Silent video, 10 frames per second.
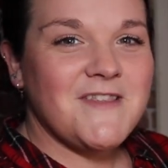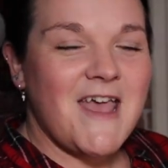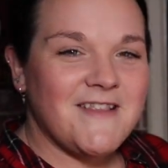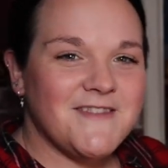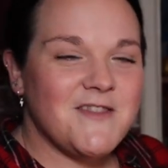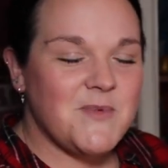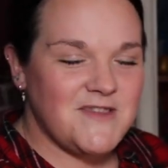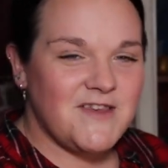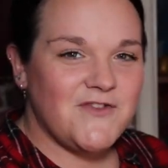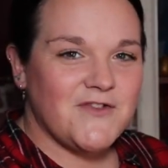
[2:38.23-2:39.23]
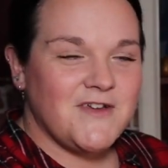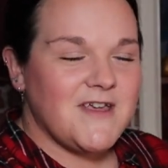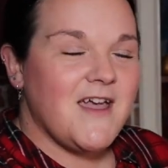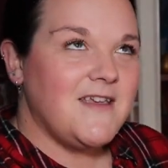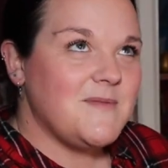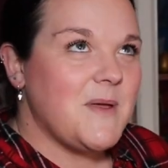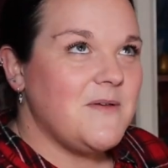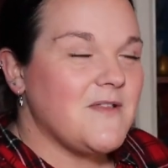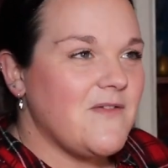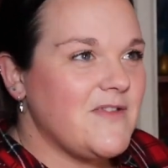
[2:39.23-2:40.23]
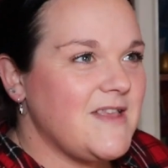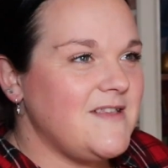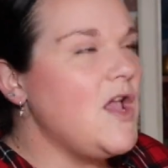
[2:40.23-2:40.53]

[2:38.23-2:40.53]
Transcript: hence the wizarding trunk, I suppose, obviously.